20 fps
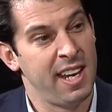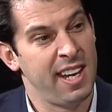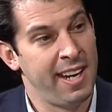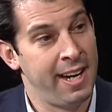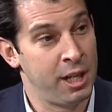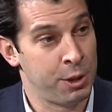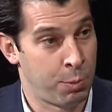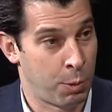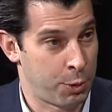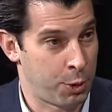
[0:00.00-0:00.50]

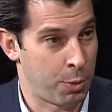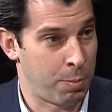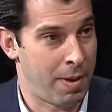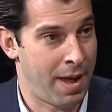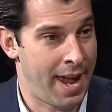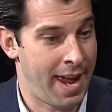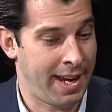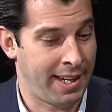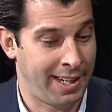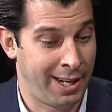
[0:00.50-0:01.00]
Here's what they're
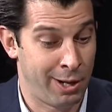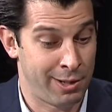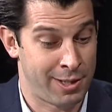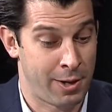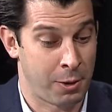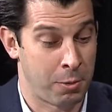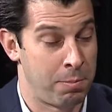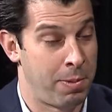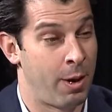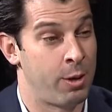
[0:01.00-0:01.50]
paying. Here's
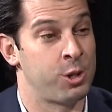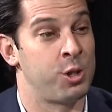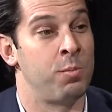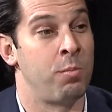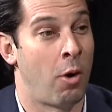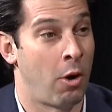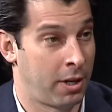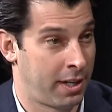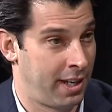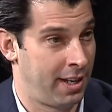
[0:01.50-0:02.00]
how it compares to
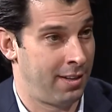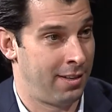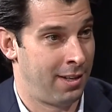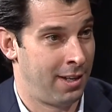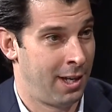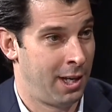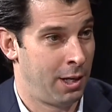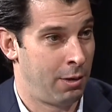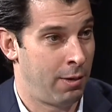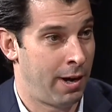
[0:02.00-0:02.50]
market,
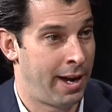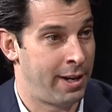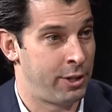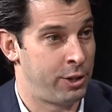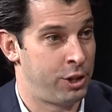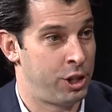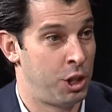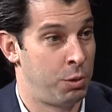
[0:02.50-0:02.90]
right?